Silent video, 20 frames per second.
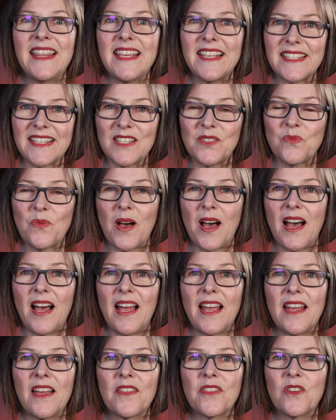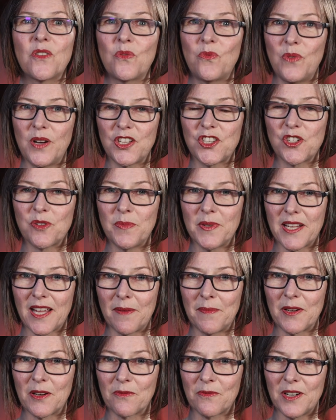This is why the rich are
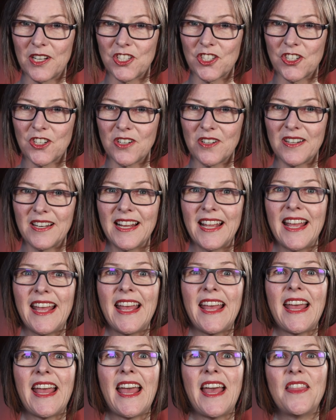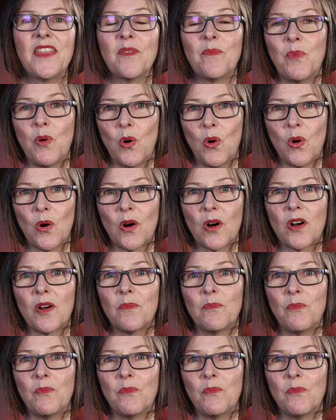becoming richer and the poor